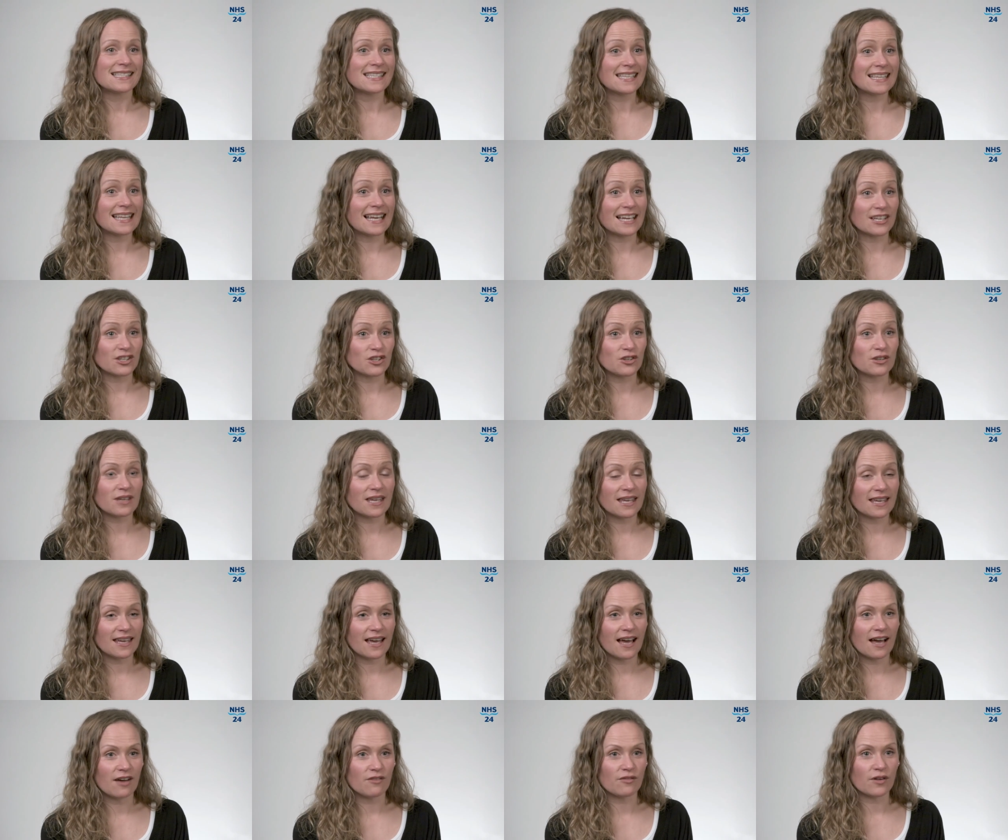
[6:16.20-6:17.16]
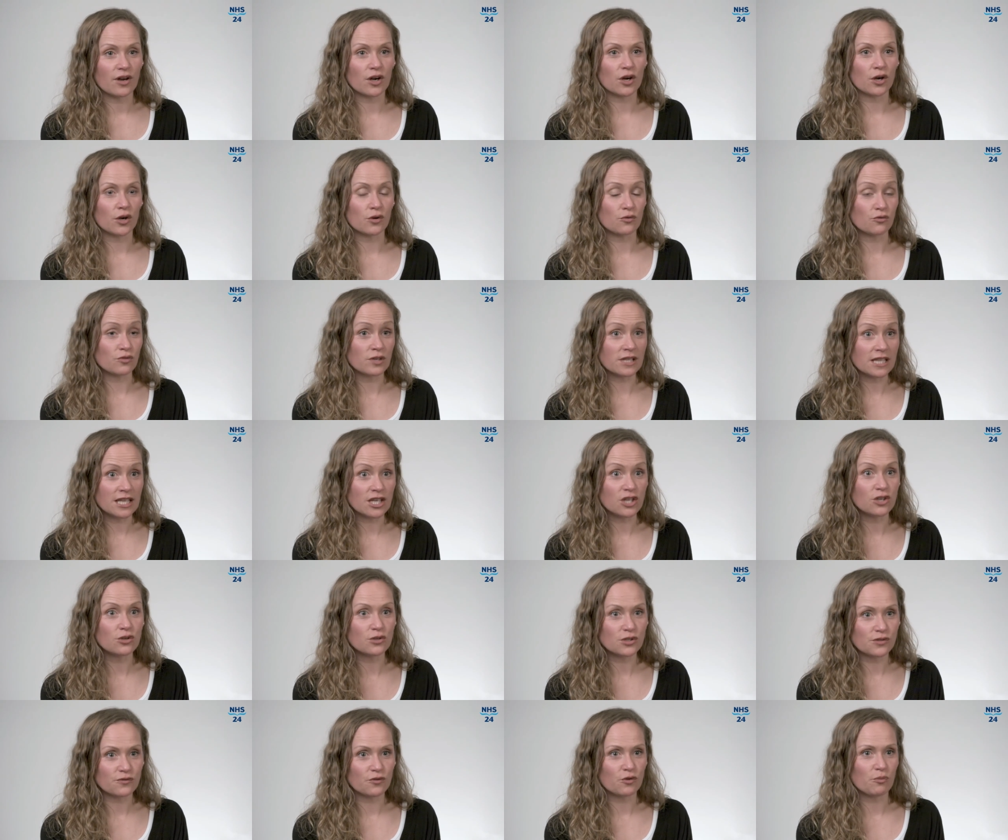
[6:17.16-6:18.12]
Coeliac UK have a really
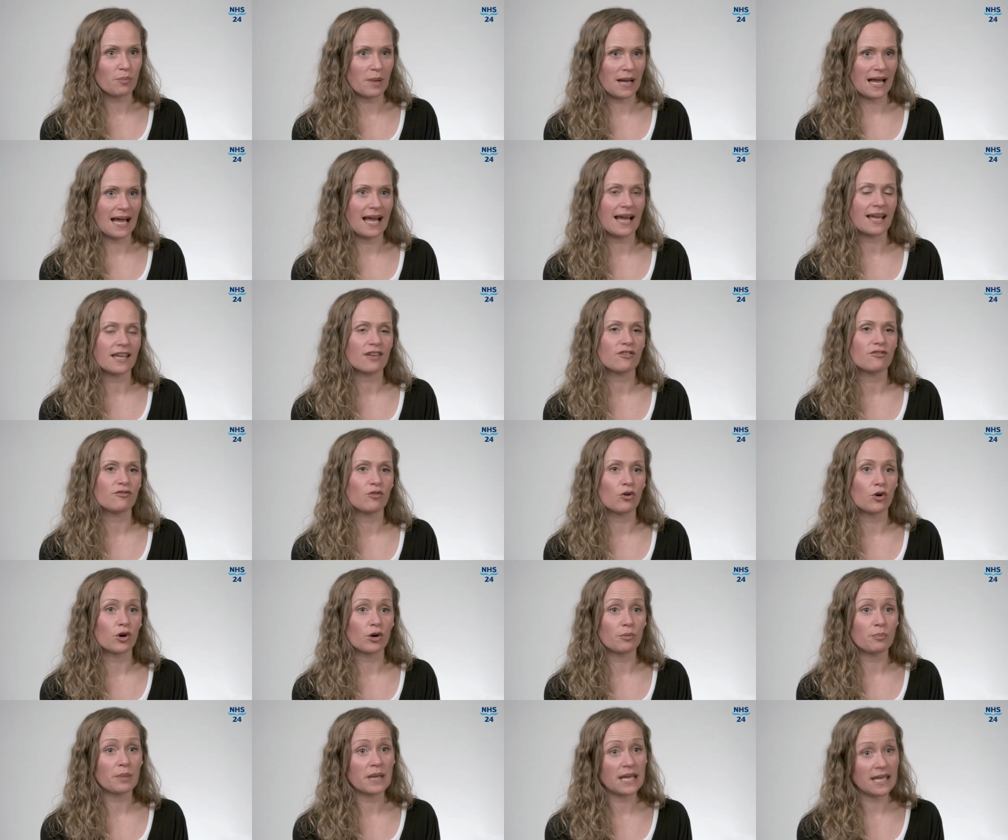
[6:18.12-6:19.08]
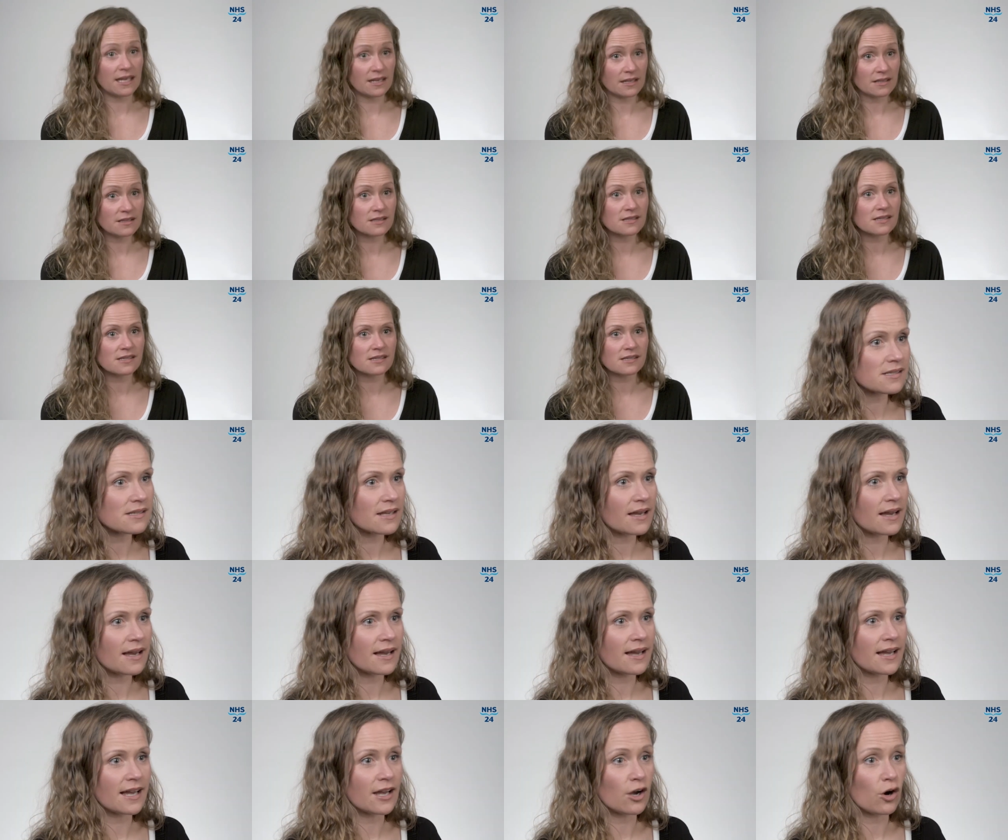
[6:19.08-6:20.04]
useful pack for parents
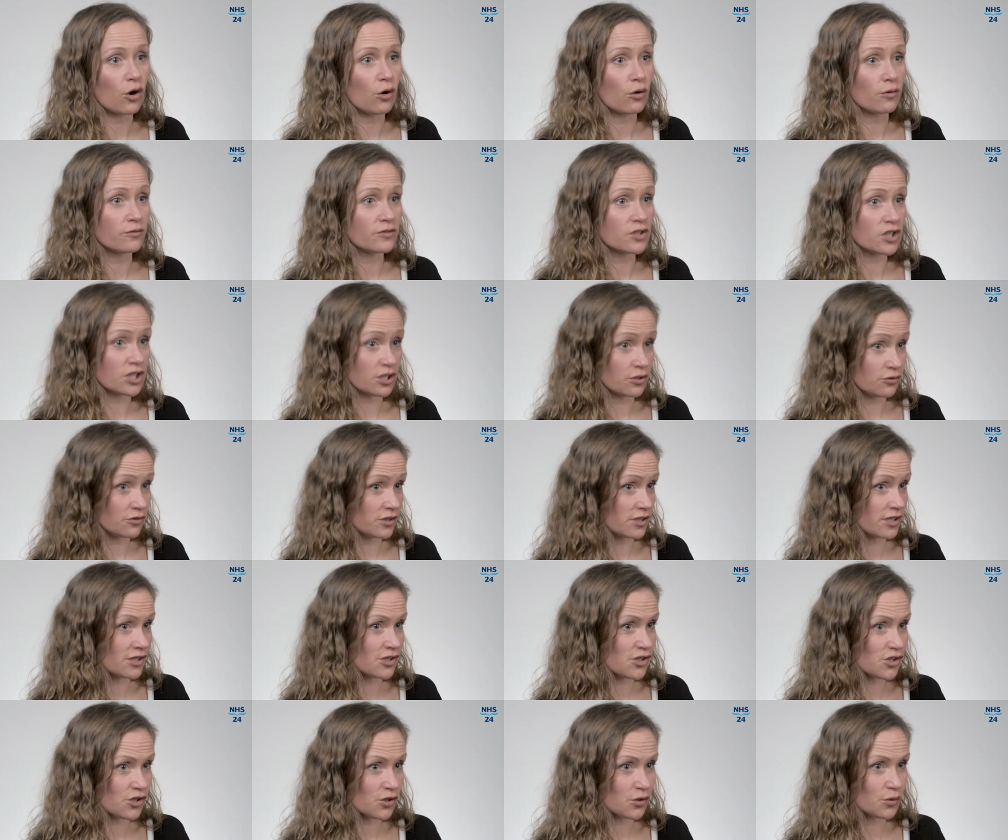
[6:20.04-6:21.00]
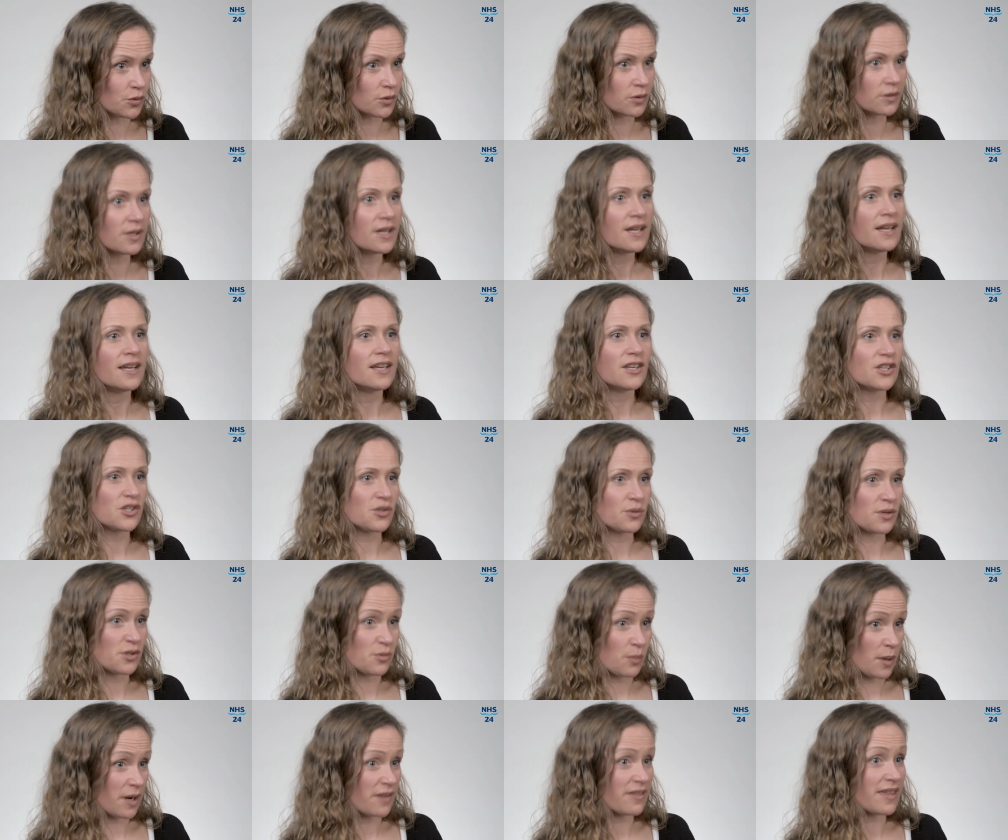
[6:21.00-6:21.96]
of children at school, so
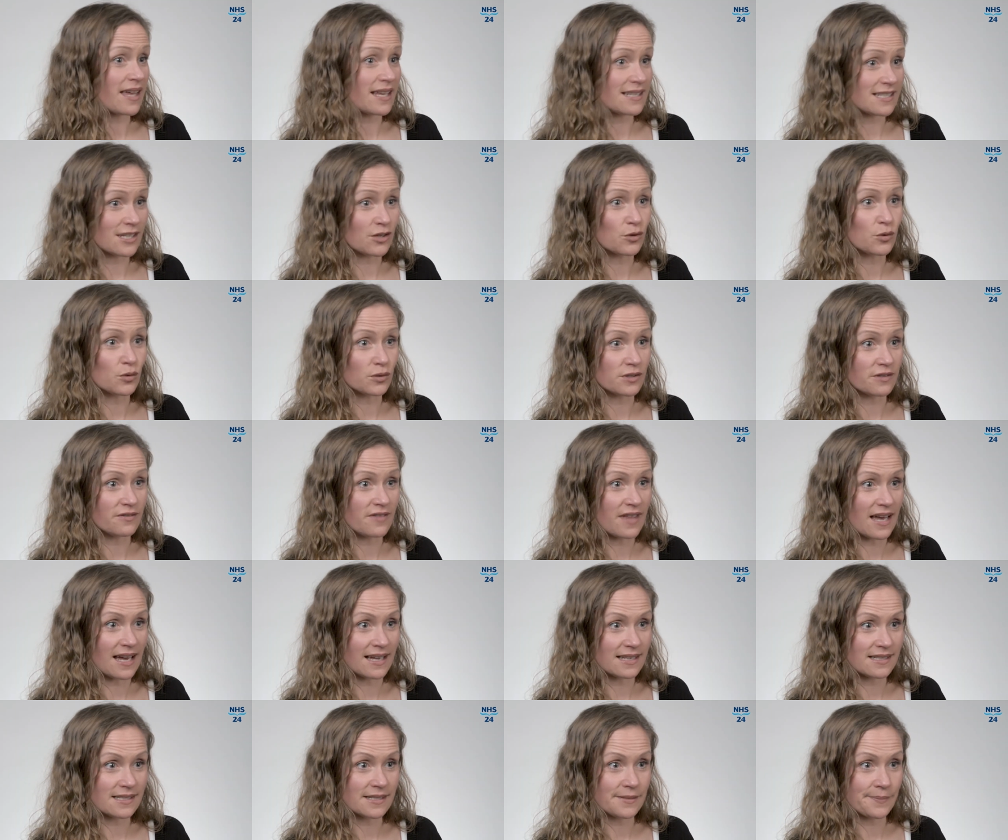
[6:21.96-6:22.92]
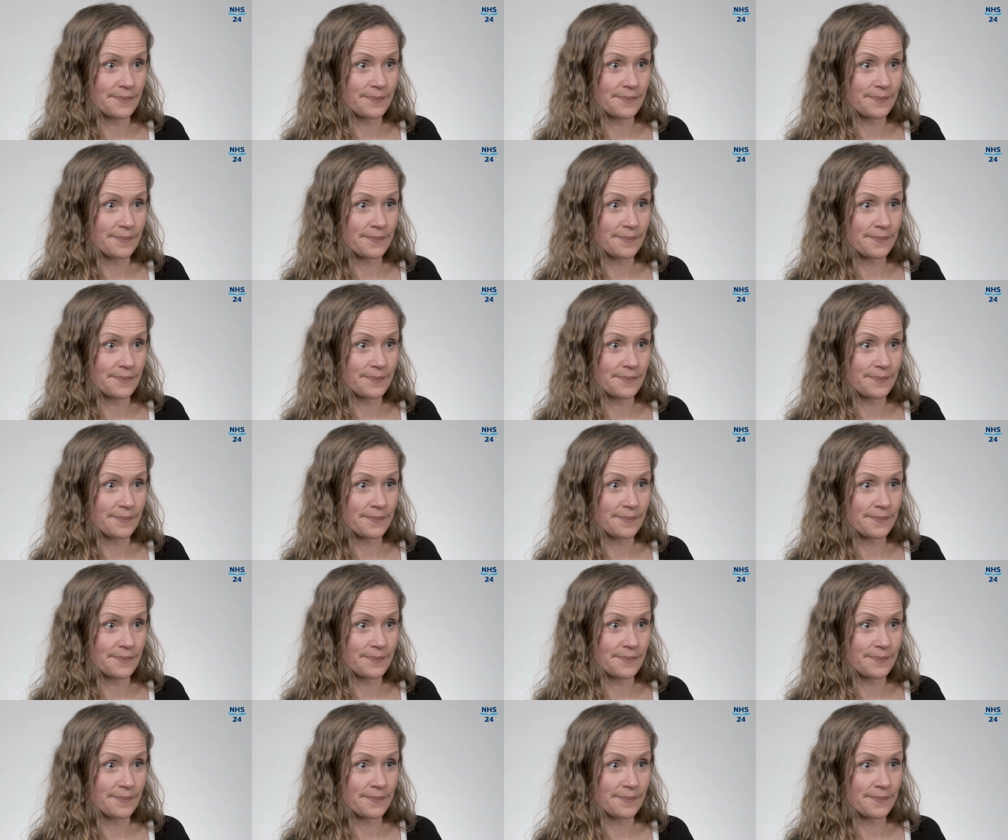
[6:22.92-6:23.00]
it's worth getting hold of that.